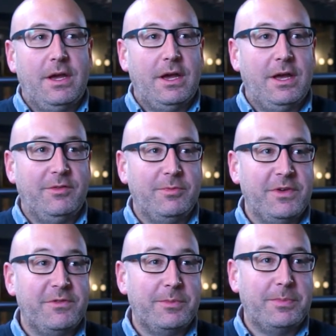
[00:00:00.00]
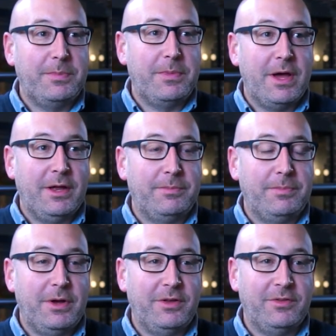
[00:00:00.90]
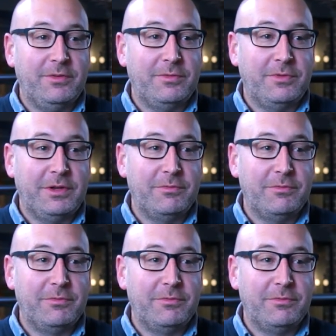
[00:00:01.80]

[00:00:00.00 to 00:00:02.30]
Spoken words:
So my favourite parts of the